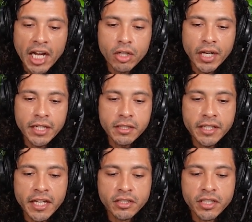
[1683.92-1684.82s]

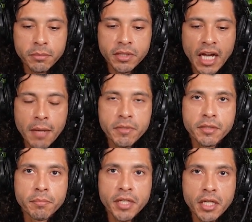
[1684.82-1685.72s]
Migraines can
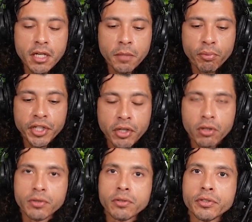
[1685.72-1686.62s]
sometimes be a
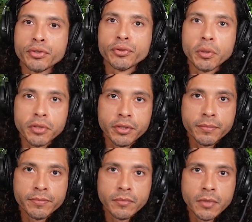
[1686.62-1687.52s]
precursor to
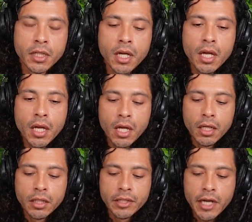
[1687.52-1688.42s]
strokes.
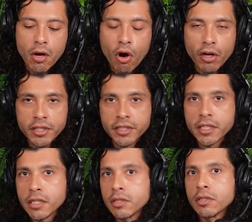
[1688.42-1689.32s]
Now, heart
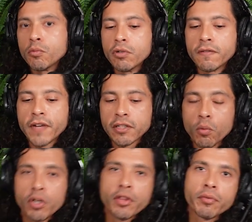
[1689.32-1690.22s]
disease will
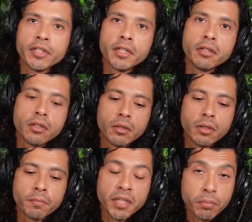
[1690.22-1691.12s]
affect 1 in 3
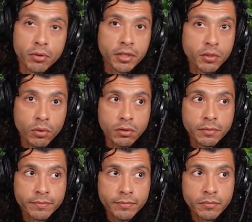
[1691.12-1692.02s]
people in this
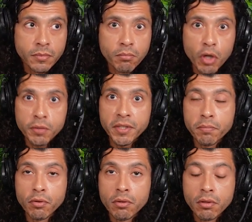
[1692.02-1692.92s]
world.
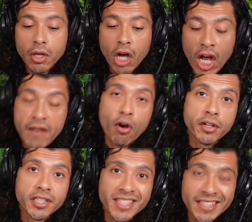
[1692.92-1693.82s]
Most people
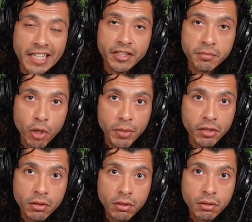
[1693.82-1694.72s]
have heart disease at this
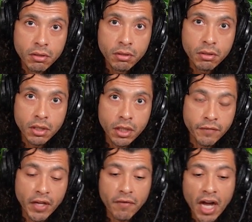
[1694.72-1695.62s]
moment.
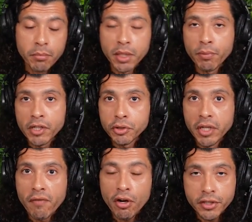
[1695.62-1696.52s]
If you have high blood
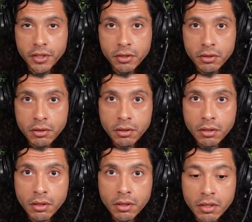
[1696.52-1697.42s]
pressure, you have heart disease.
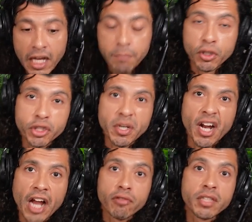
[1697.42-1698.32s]
That
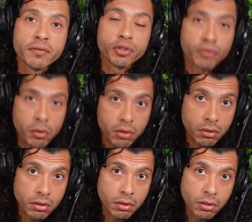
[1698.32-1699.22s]
puts you at higher risk for
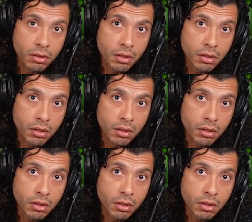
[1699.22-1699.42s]
stroke.